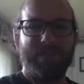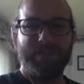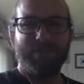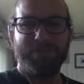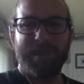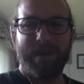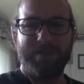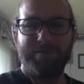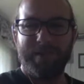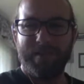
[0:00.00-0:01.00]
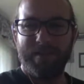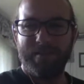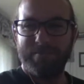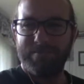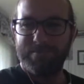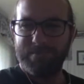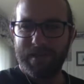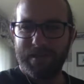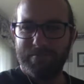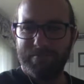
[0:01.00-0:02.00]
did your dad make that
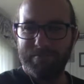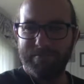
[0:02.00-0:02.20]
game?